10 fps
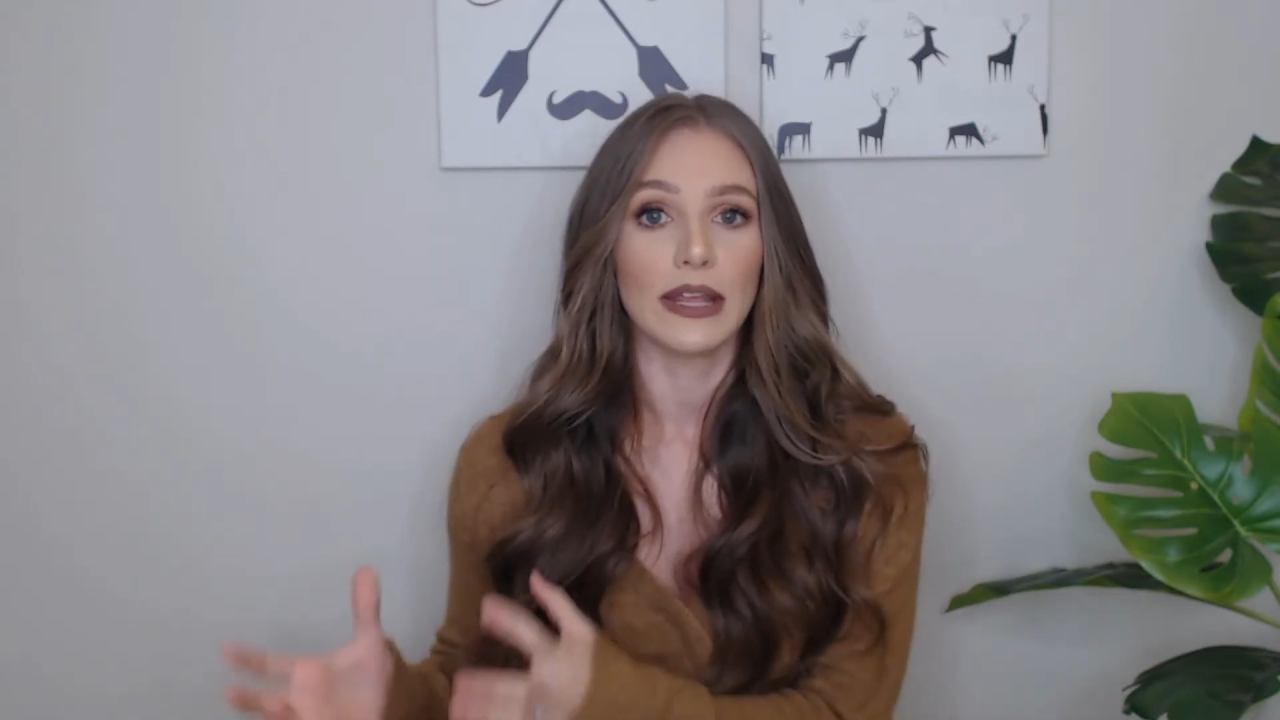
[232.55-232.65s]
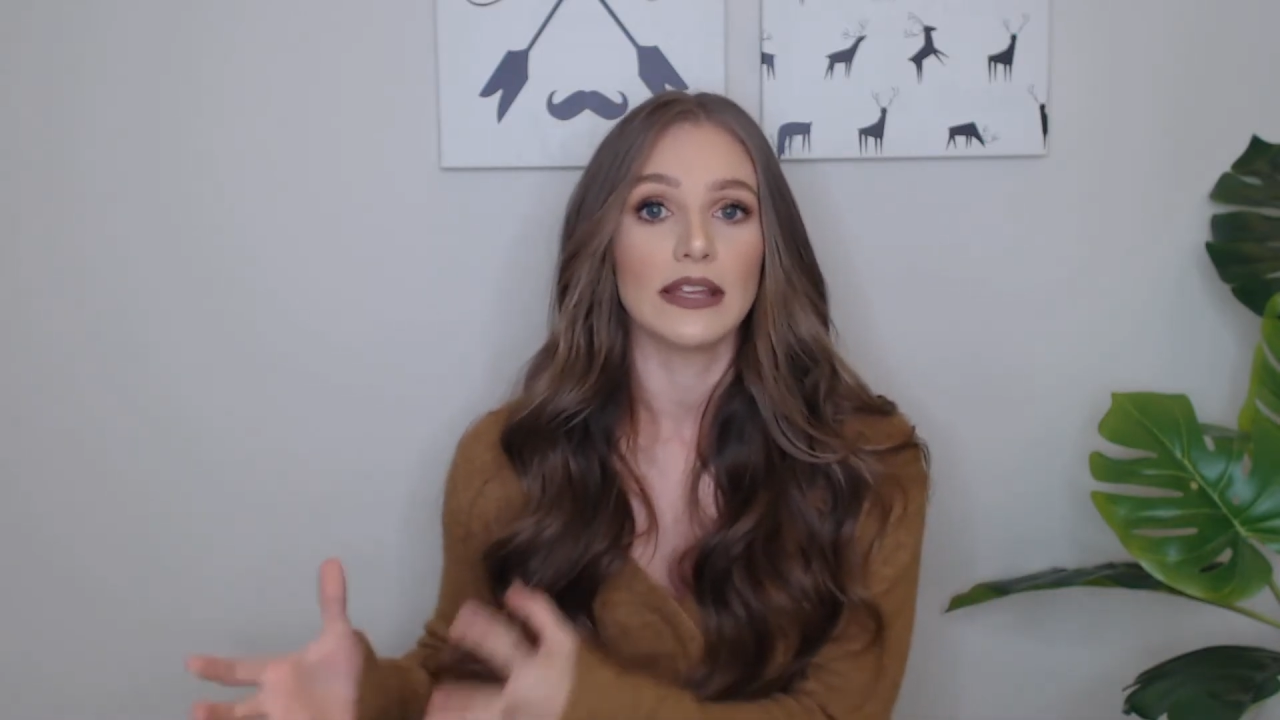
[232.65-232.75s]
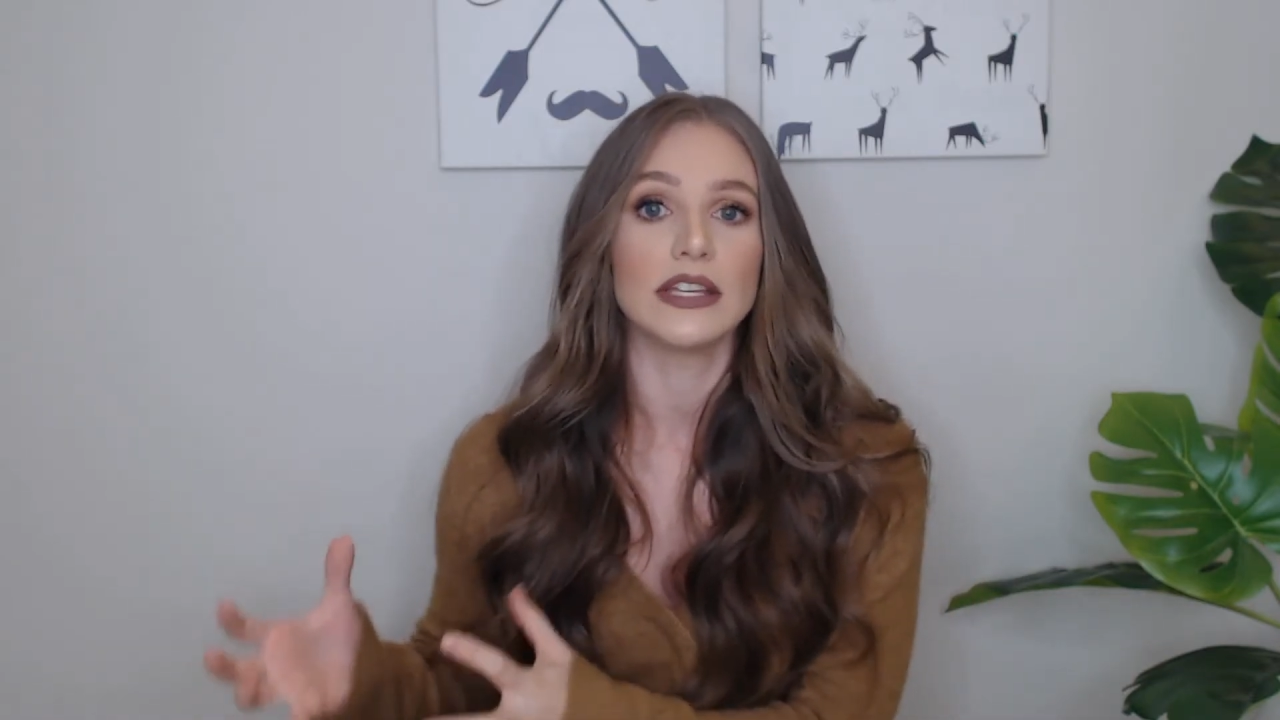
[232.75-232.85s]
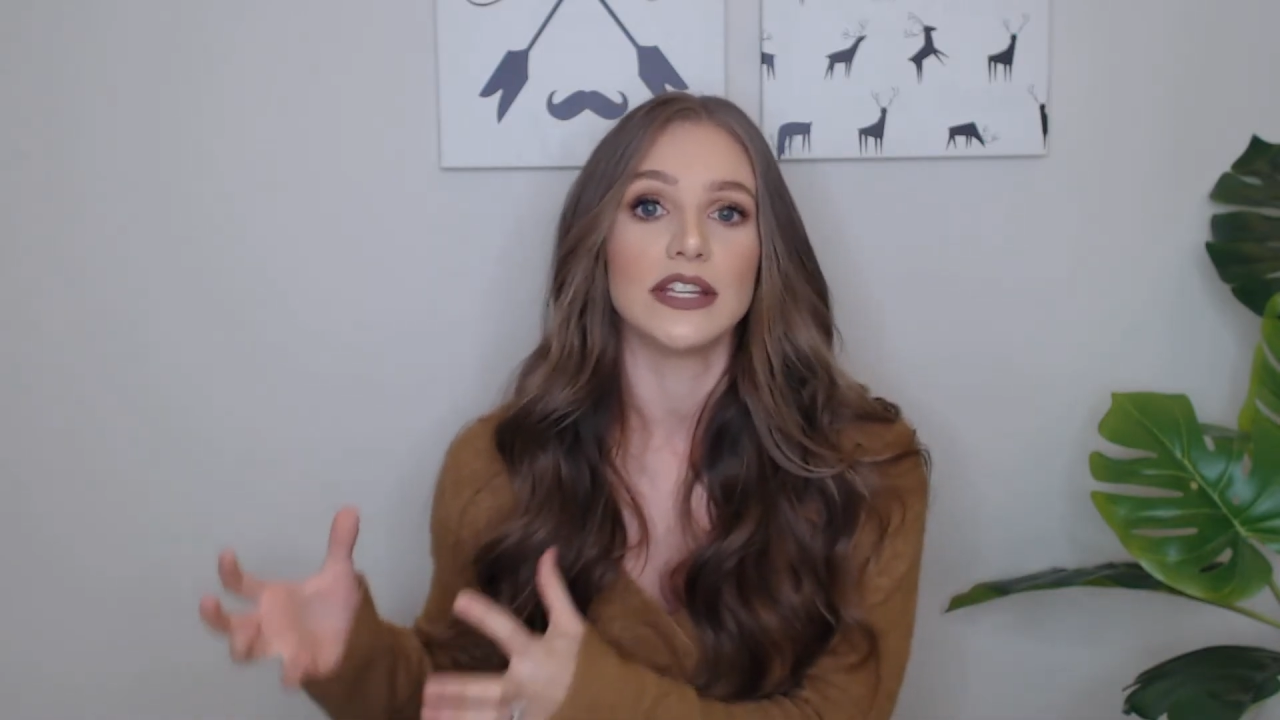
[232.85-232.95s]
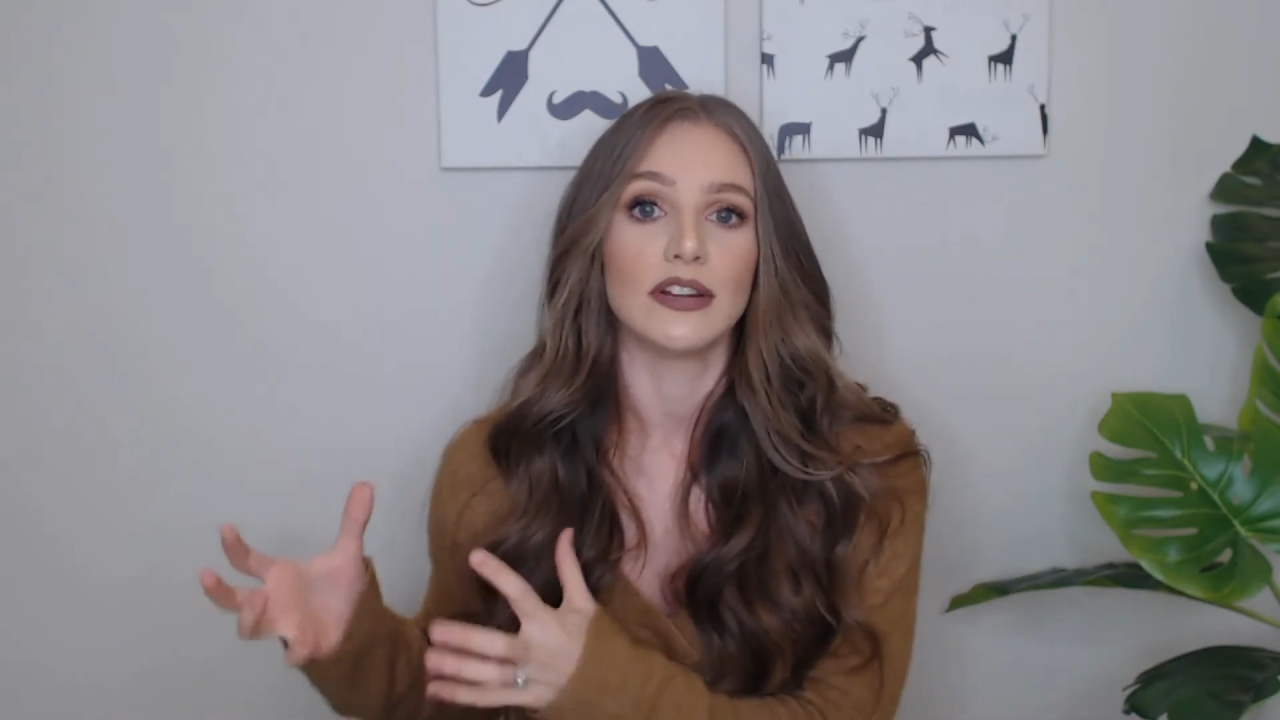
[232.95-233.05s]
it
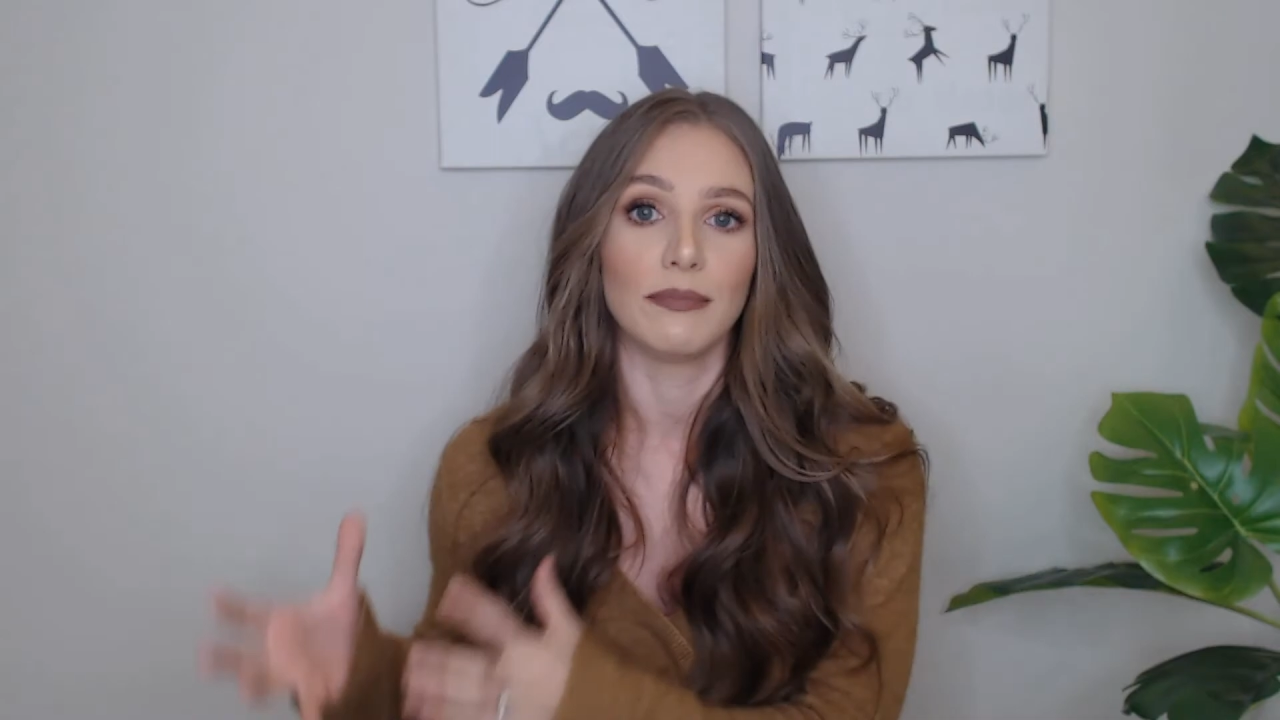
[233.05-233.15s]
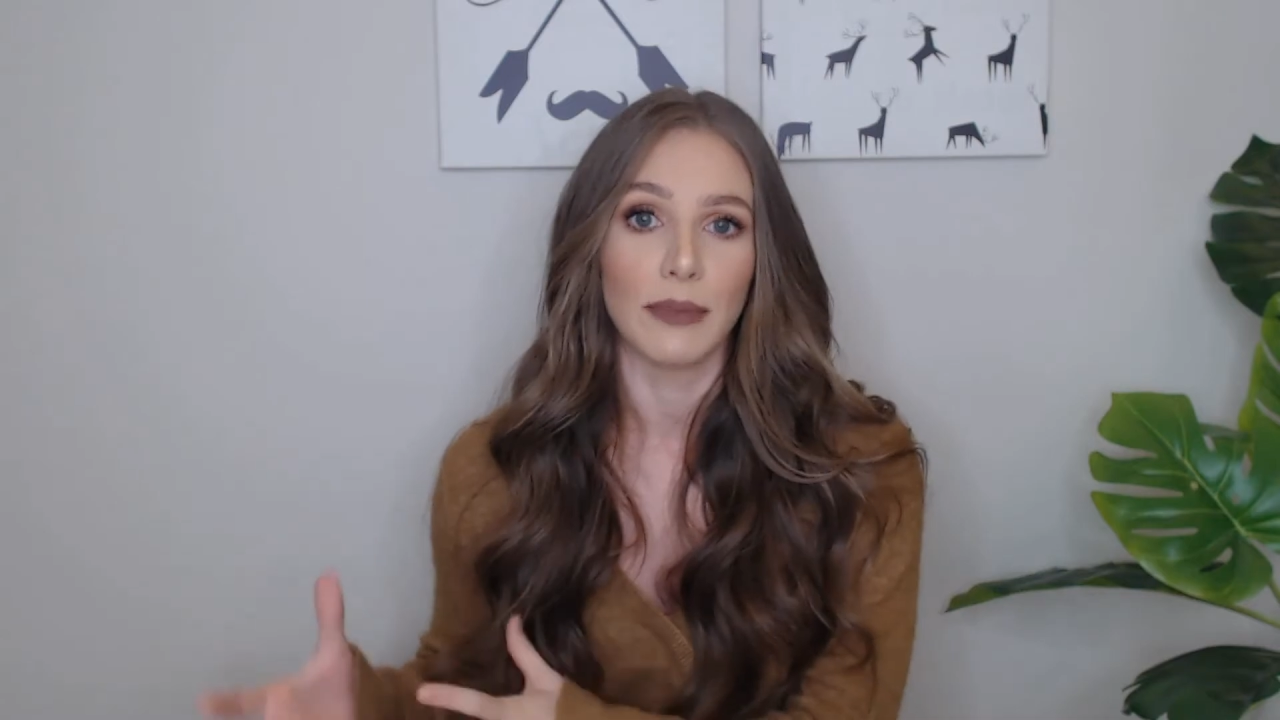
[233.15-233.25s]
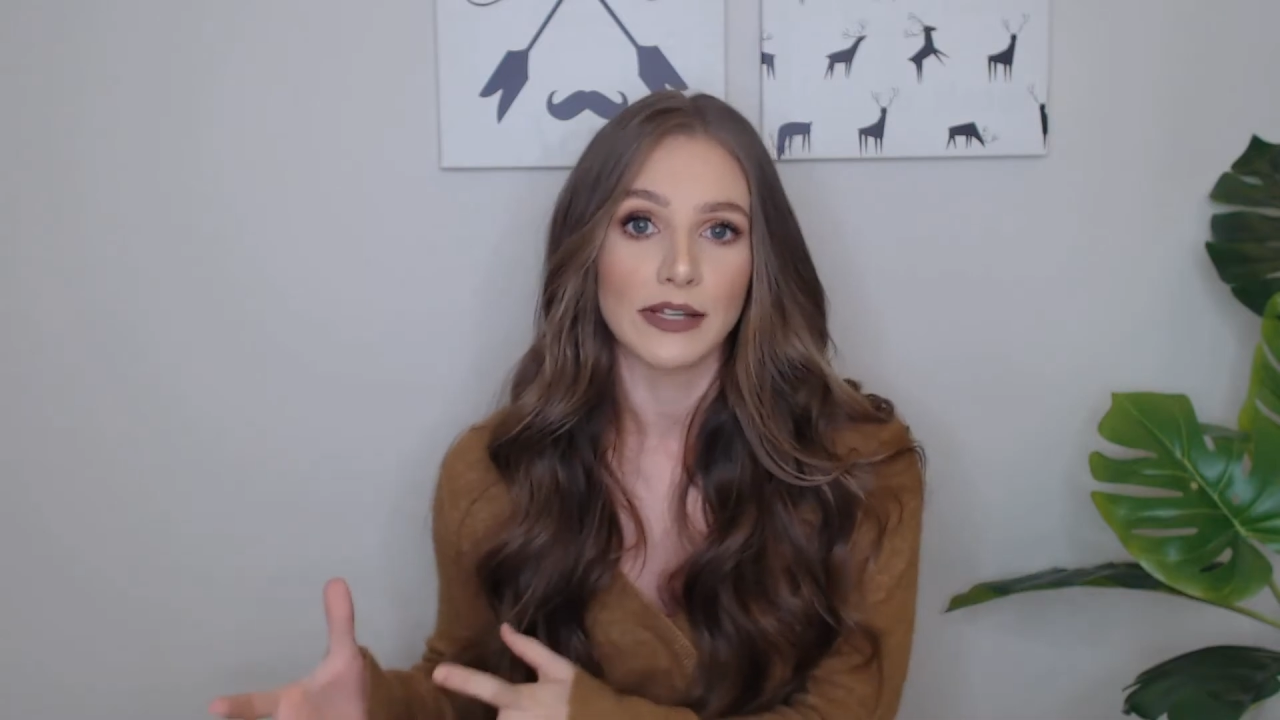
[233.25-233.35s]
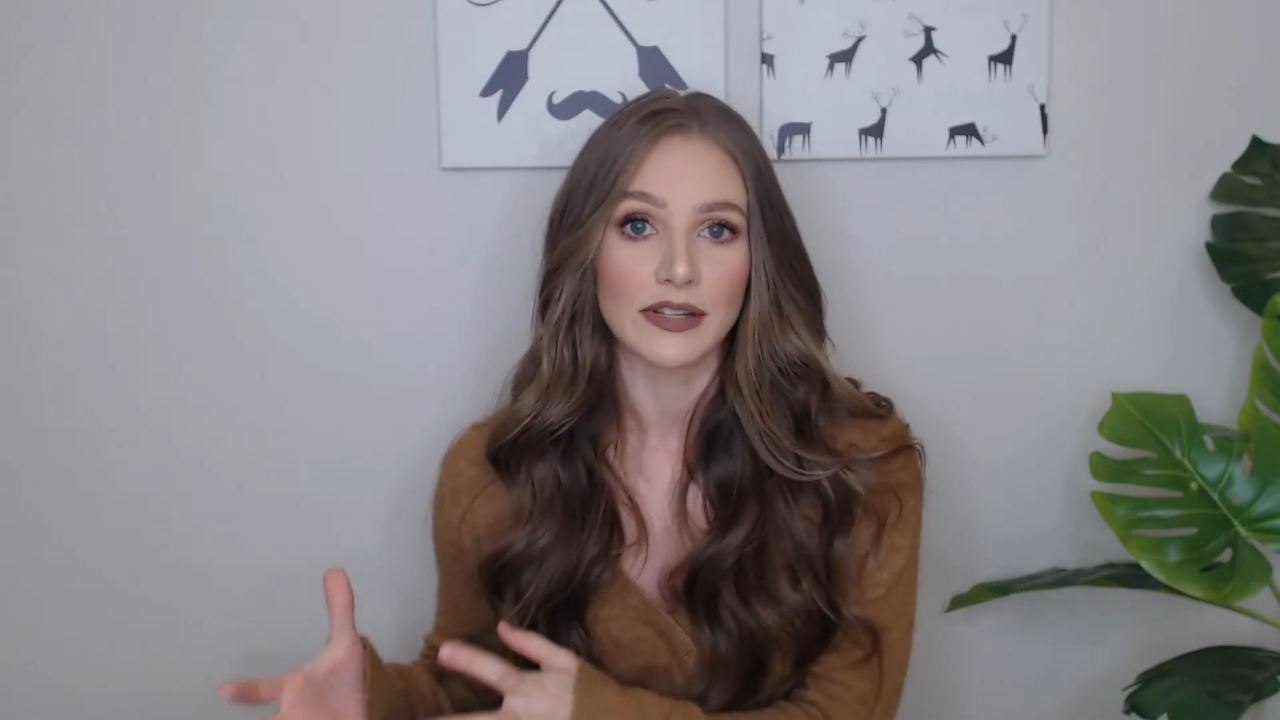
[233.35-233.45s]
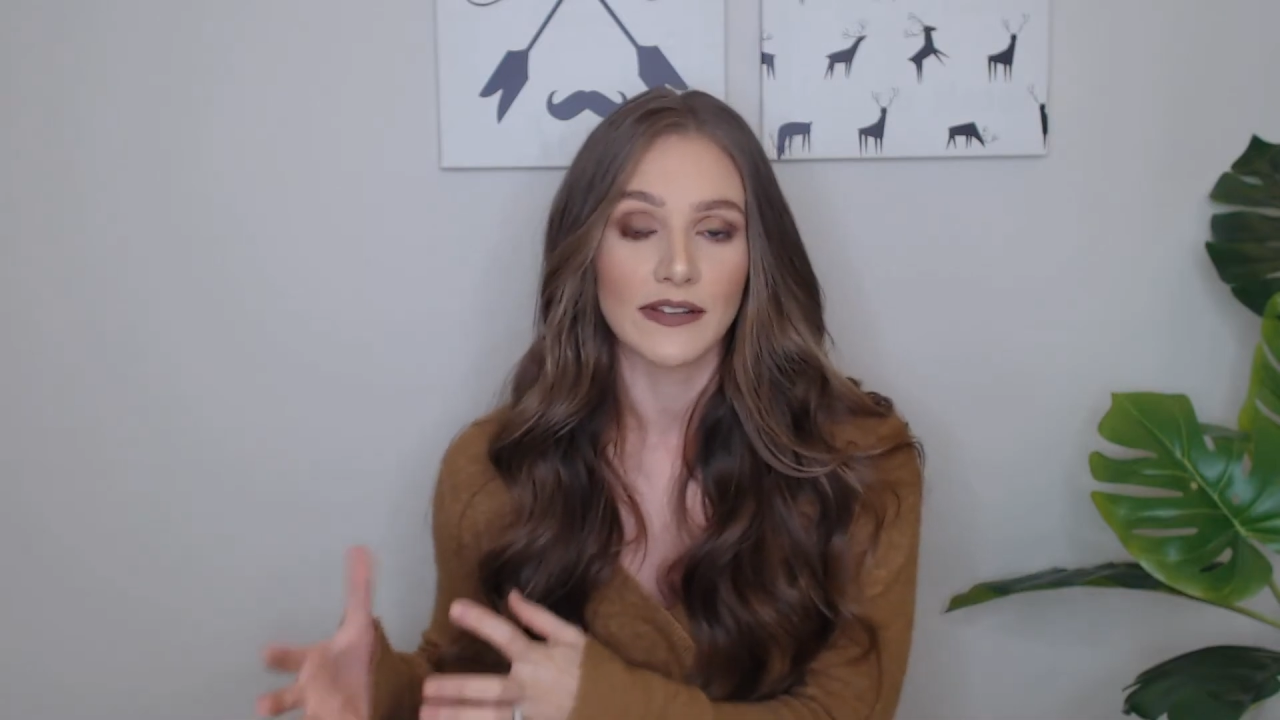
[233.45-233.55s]
into your
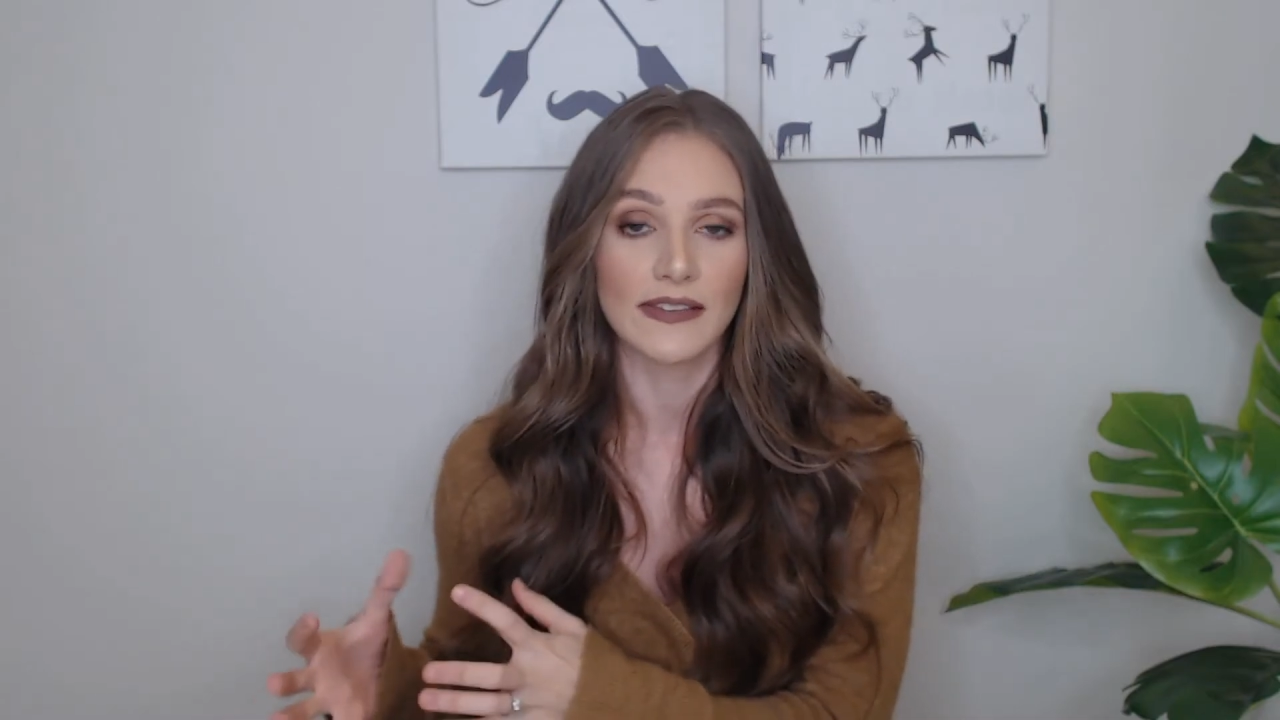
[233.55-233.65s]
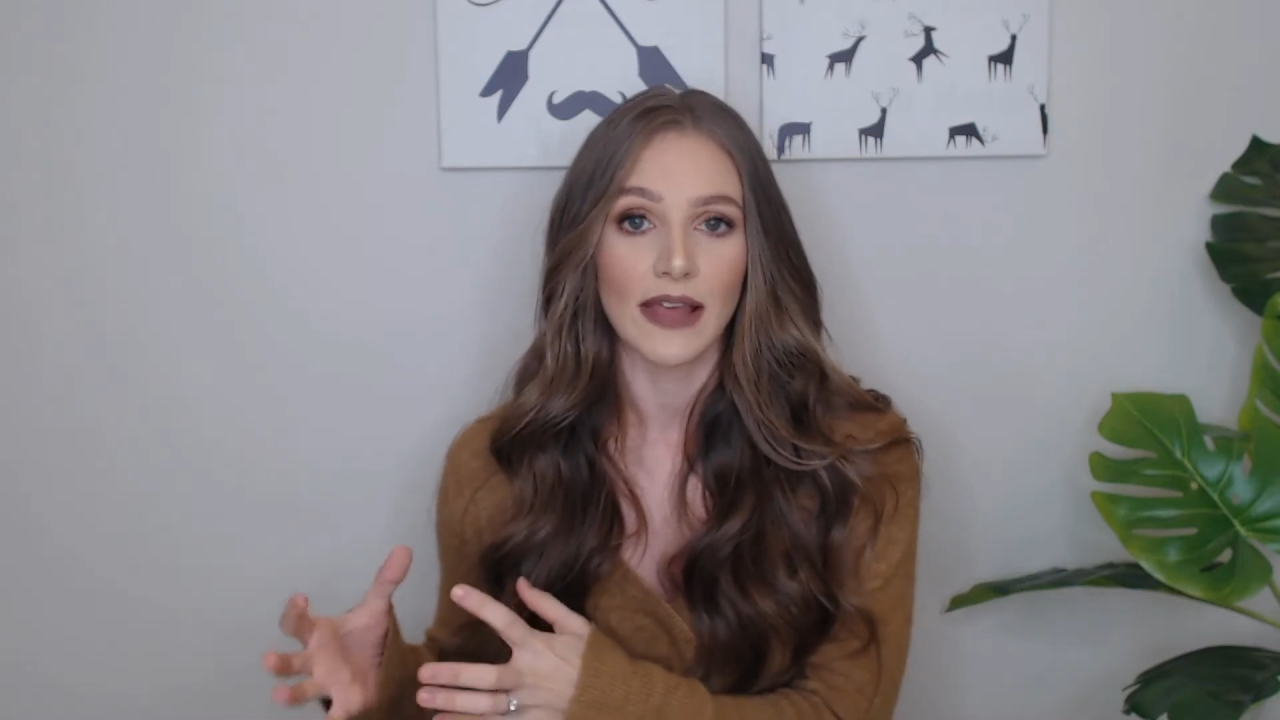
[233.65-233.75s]
budget.